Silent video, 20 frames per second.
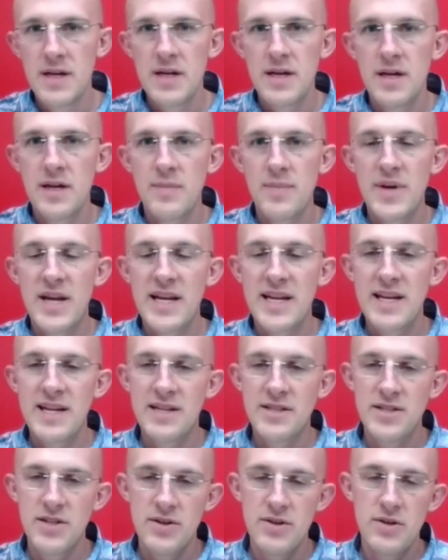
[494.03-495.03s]
But I
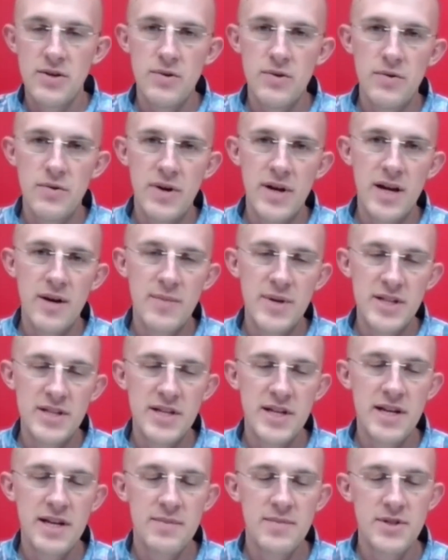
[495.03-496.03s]
can't tell you how many
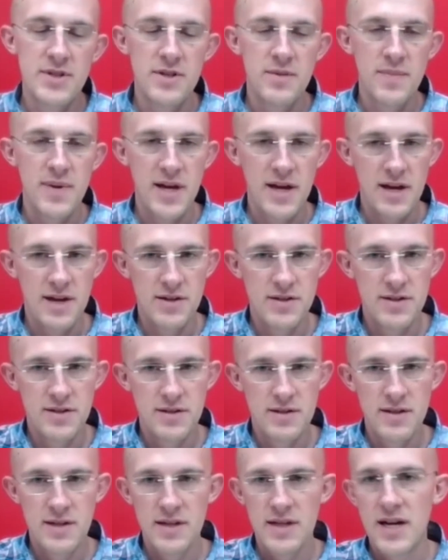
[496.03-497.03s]
times in the
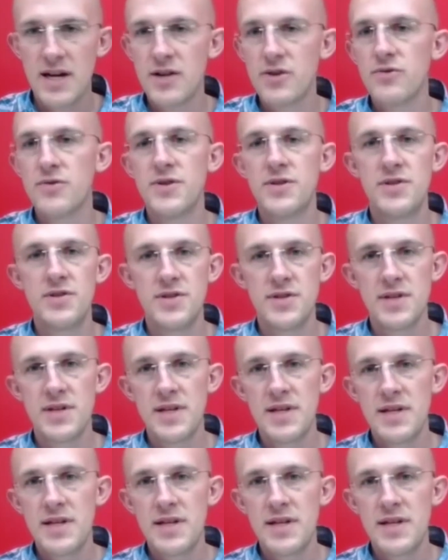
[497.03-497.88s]
past, hundreds,